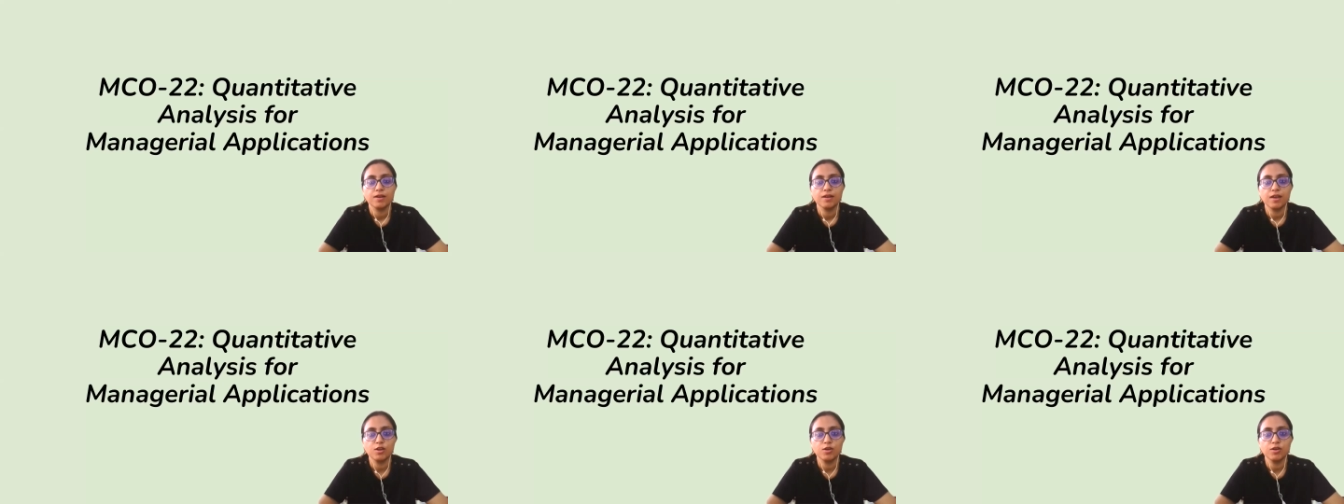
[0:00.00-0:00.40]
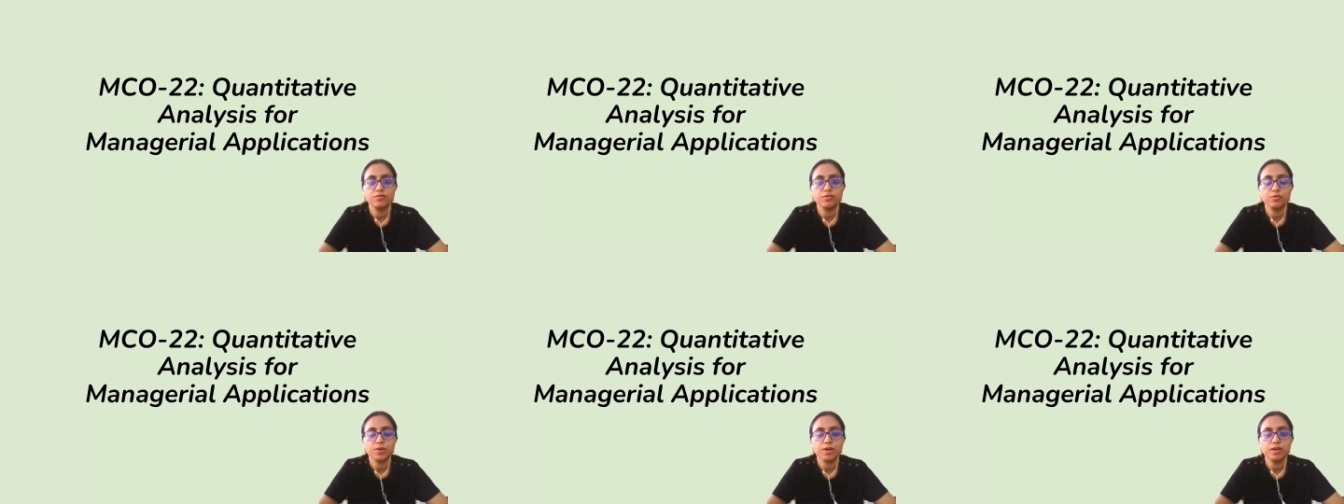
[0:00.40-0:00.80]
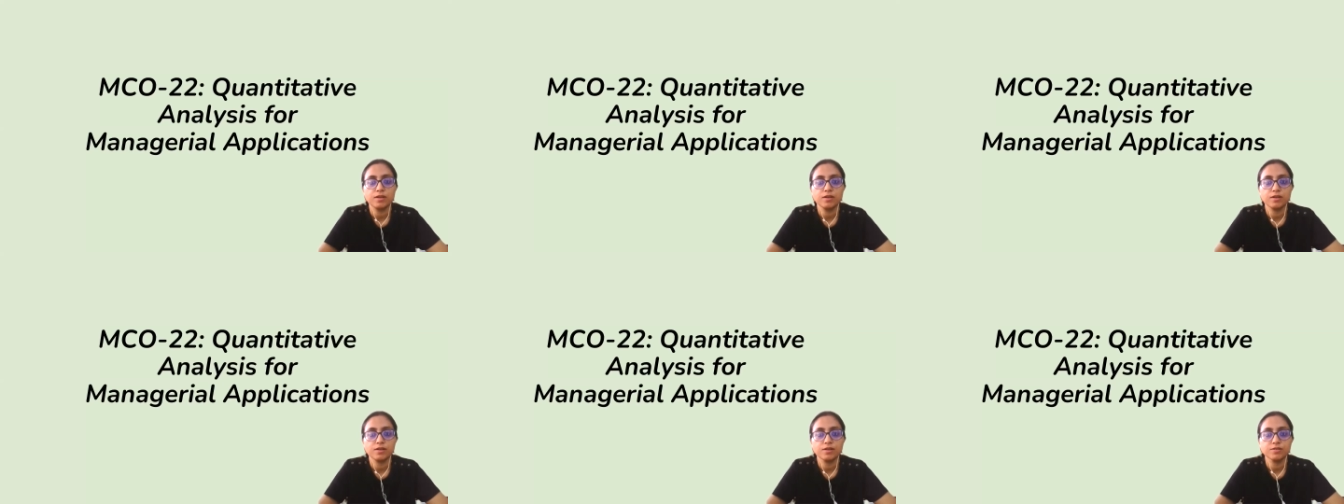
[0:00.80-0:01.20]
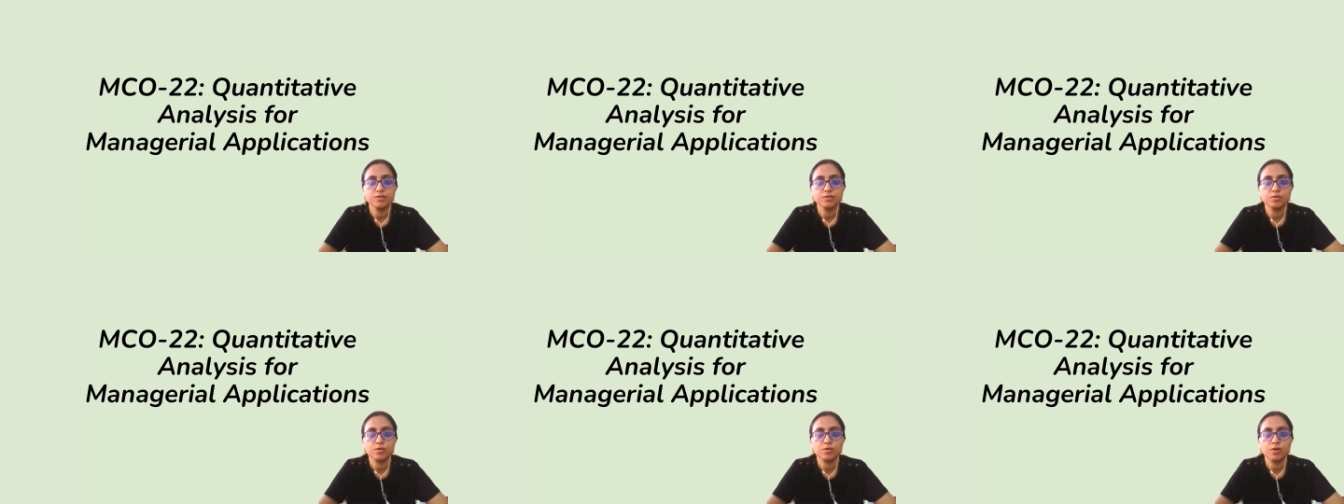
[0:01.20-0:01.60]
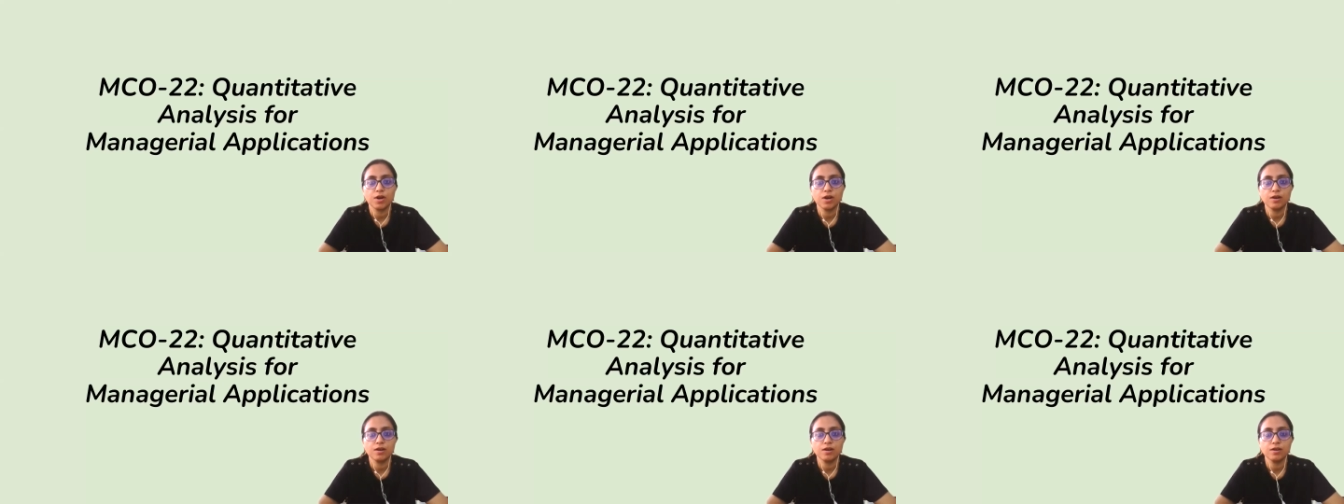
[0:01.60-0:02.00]
everyone.
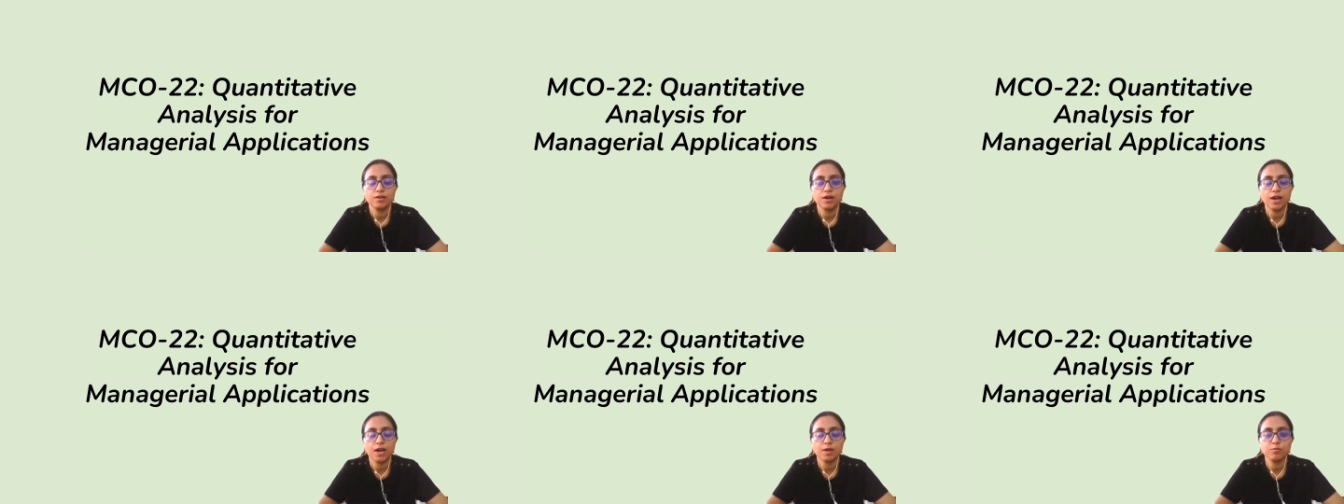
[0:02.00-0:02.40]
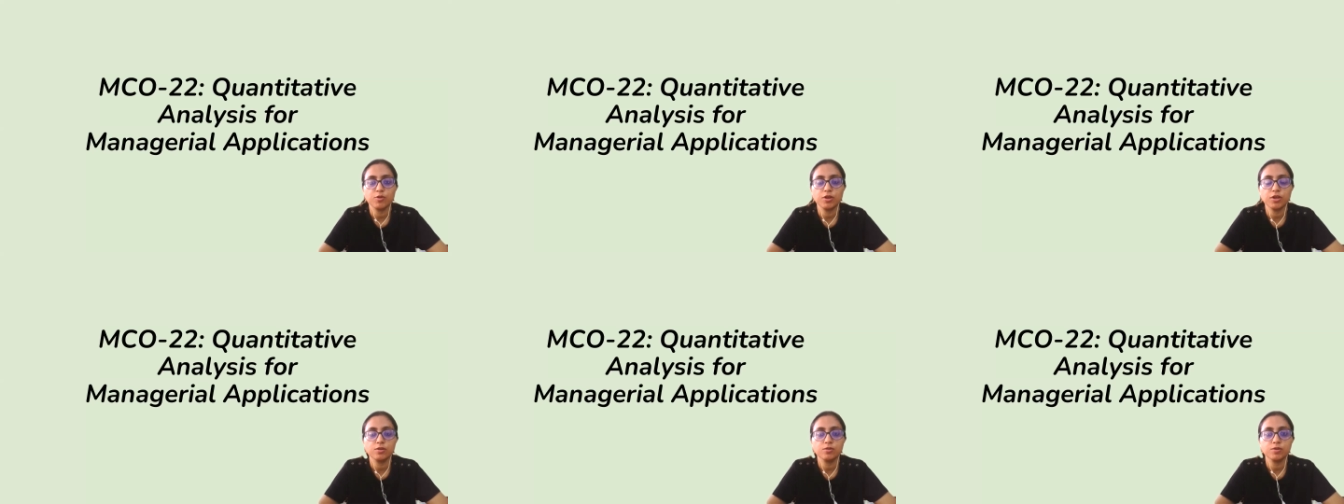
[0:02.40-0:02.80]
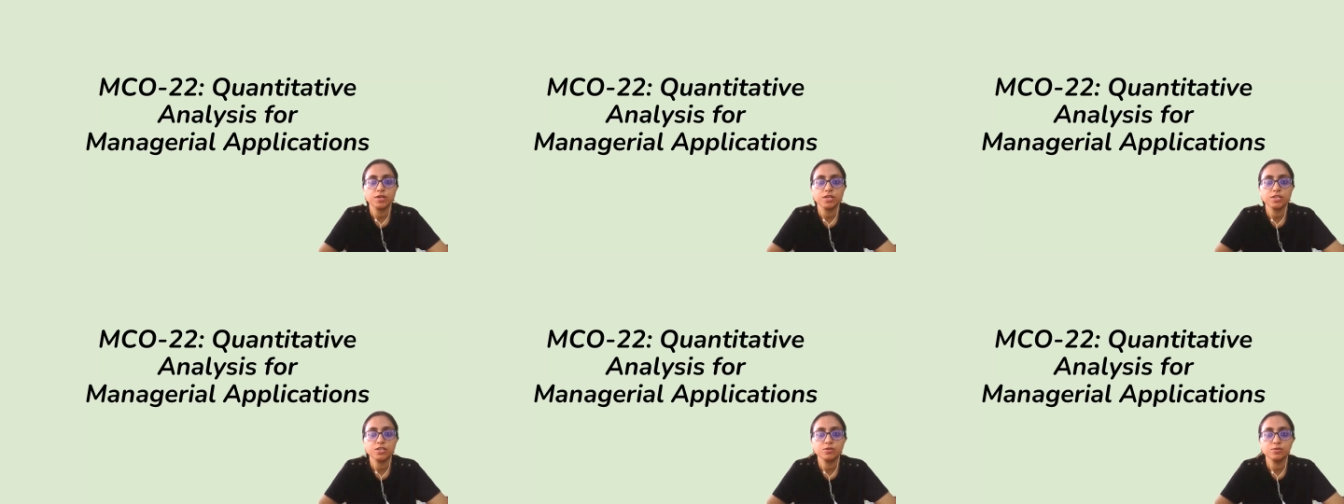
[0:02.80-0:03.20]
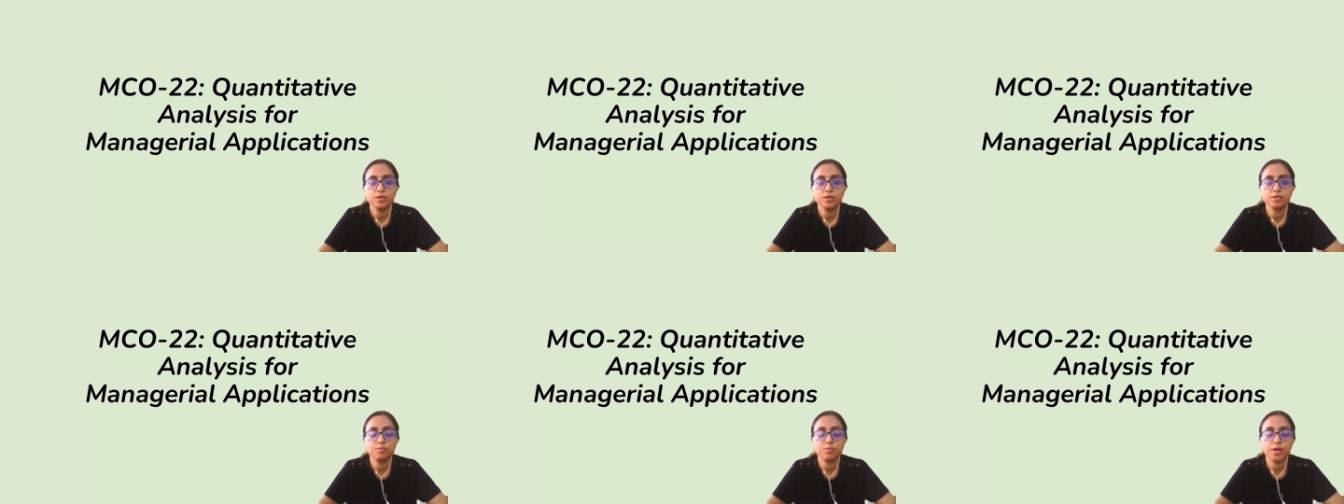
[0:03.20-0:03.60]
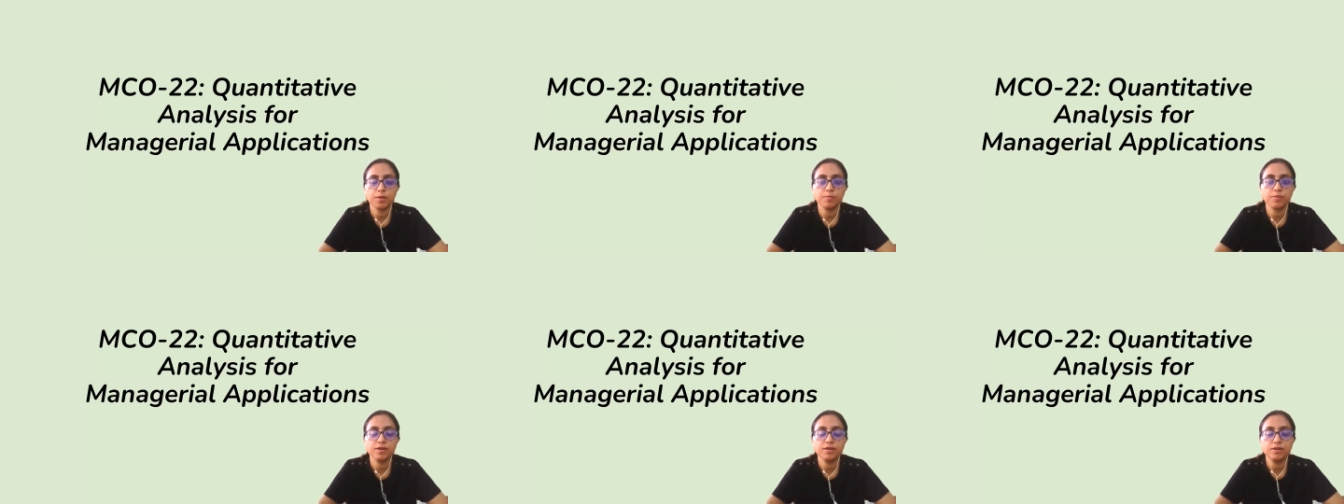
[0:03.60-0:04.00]
I'm going to teach you this
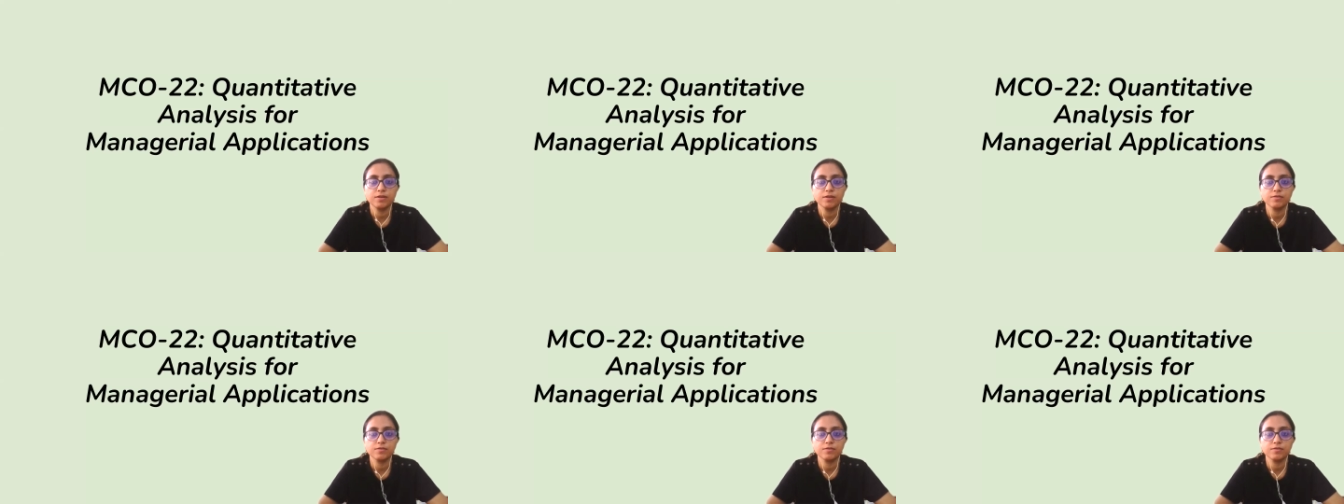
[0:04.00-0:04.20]
paper,